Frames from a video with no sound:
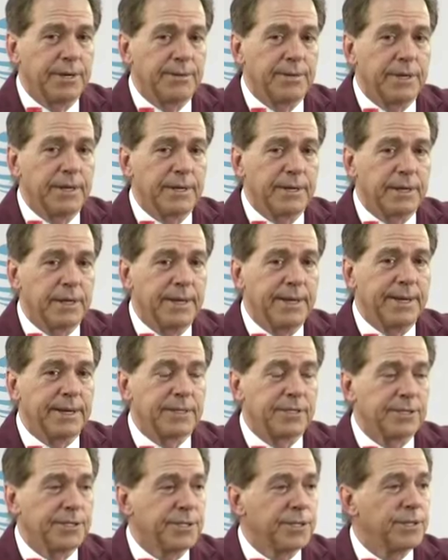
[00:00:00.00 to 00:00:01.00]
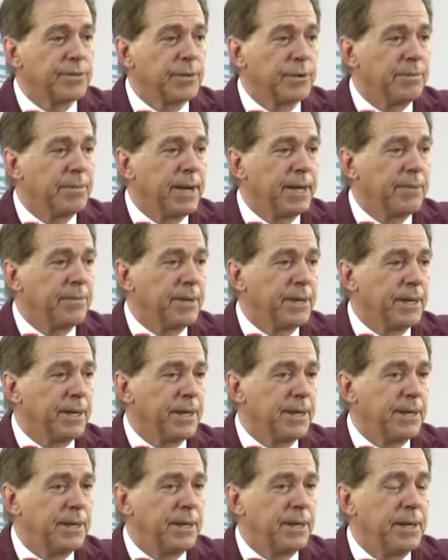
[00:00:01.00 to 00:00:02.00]
think that next year we might be
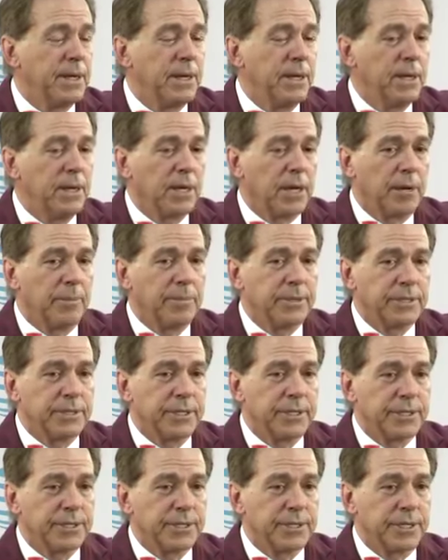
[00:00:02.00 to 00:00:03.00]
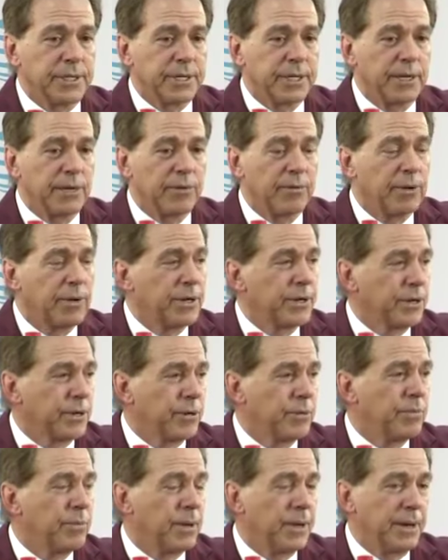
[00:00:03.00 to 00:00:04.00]
in a position to get a really
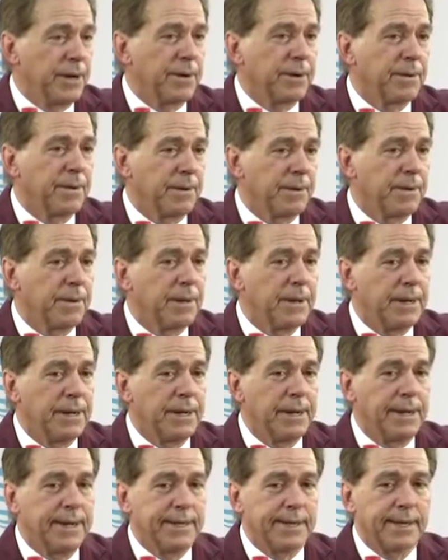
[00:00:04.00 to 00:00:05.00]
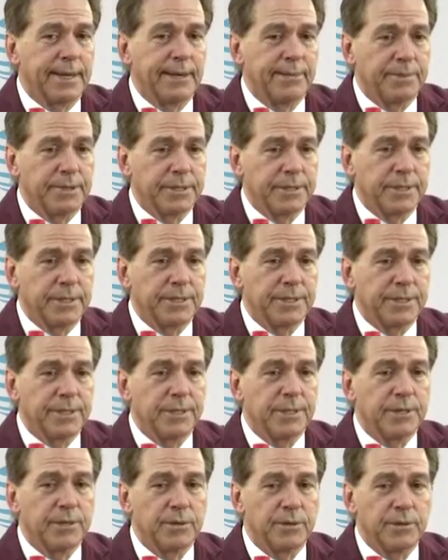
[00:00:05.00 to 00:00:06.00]
good player uh, at that
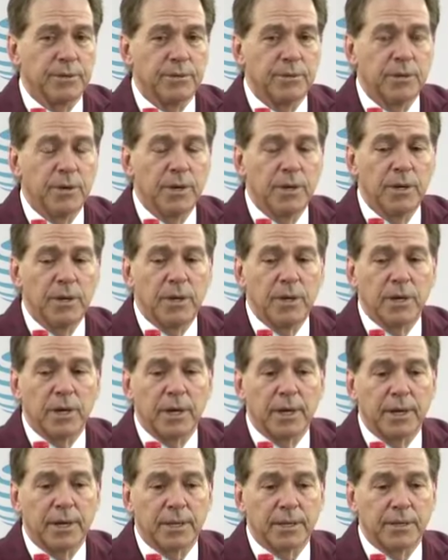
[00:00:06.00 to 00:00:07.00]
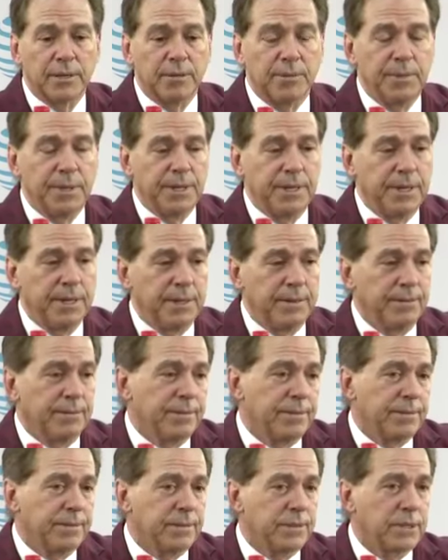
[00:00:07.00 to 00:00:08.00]
position who uh, could be
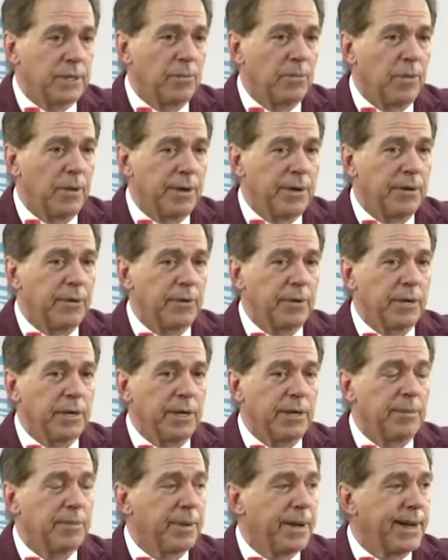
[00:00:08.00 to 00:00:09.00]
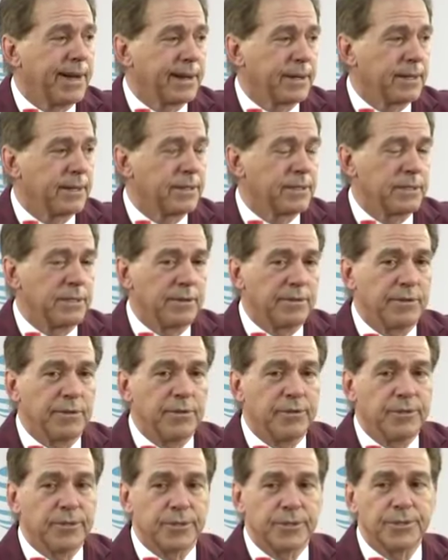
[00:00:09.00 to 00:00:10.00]
someone who could impact us in the
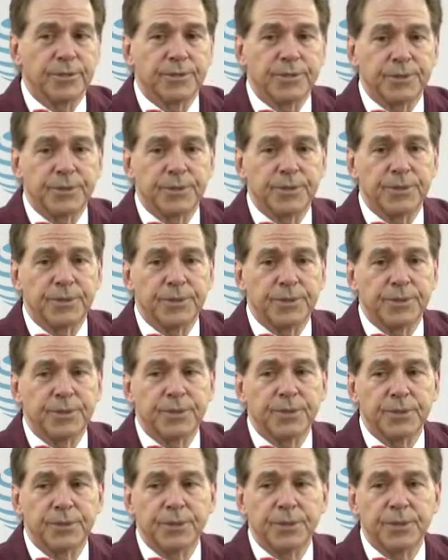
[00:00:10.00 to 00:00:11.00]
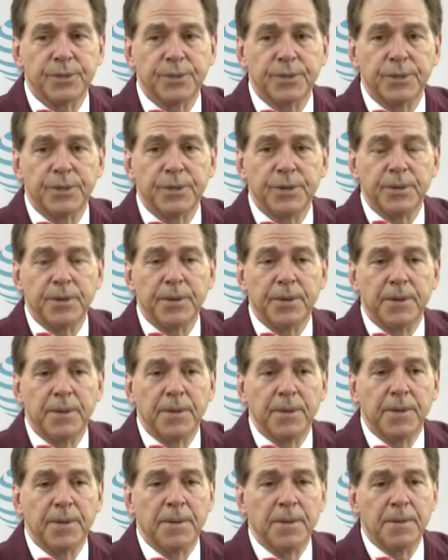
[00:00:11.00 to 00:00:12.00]
future. Got two more.
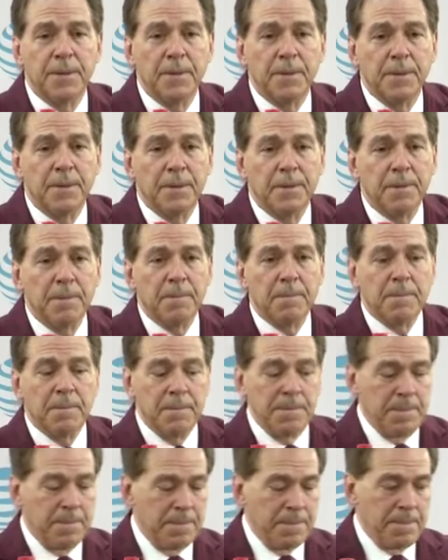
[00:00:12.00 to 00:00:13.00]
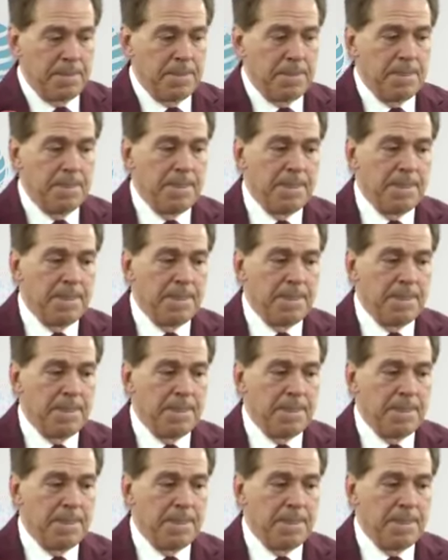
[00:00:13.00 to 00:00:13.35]
Alex, then we'll finish up with season.